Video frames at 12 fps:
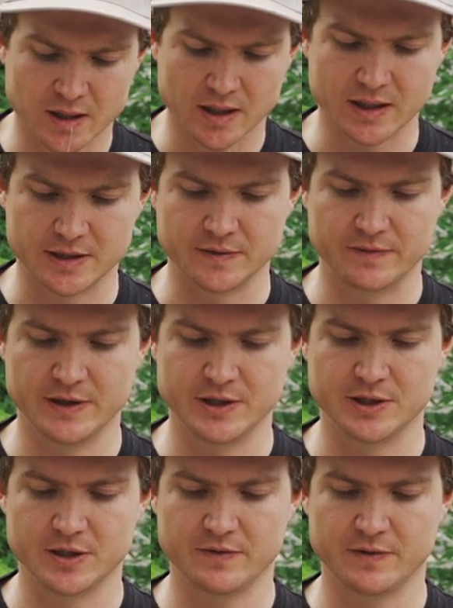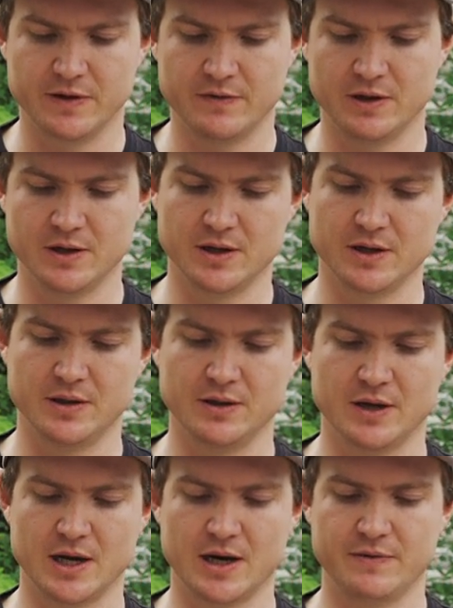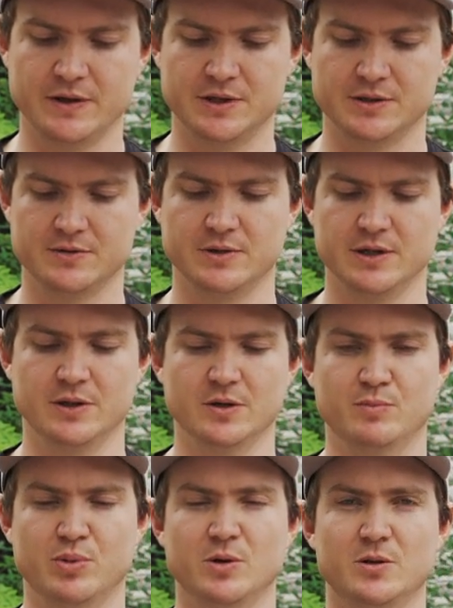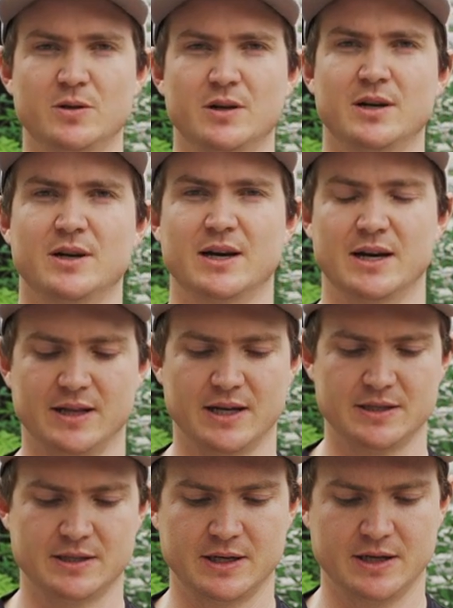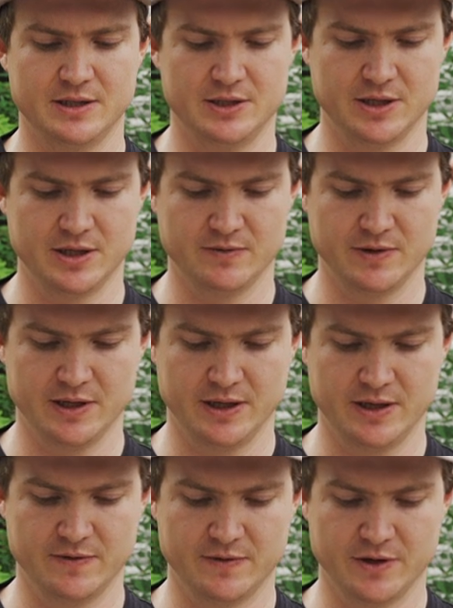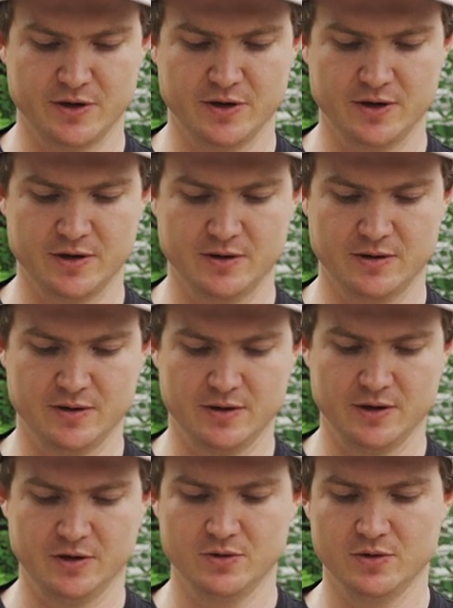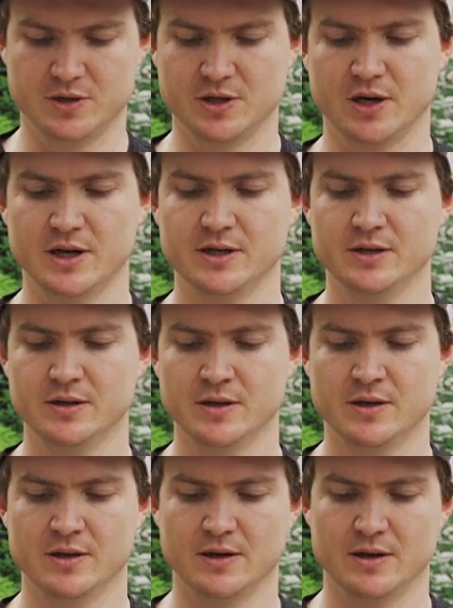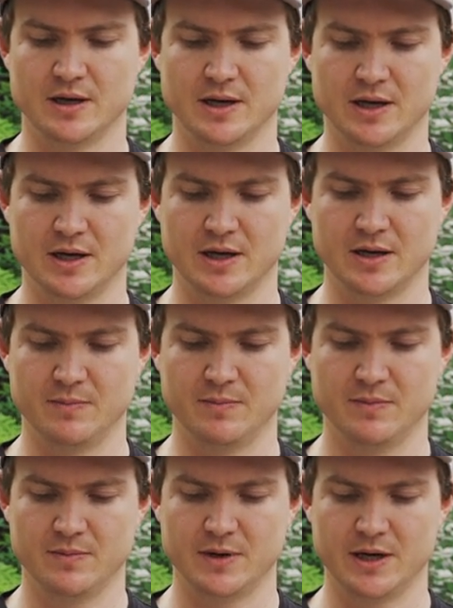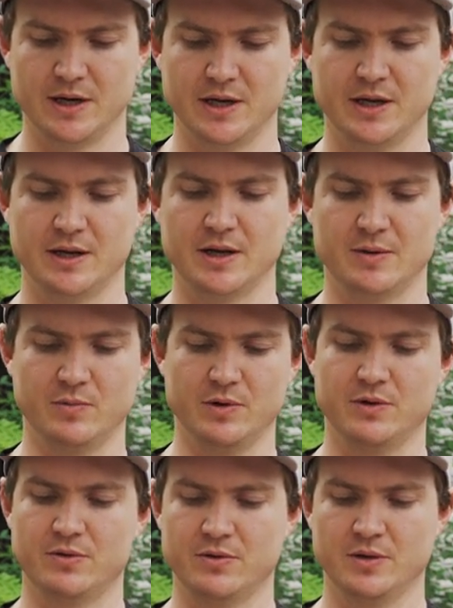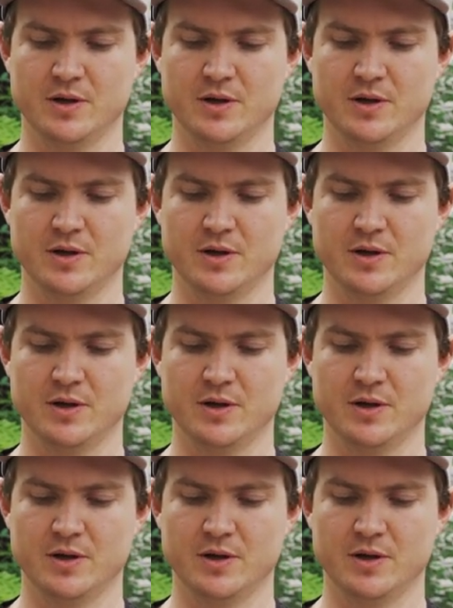I like to finish it off giving the half hitches a really good pull. At that stage, you can really give the knot a good tighten, and you end up with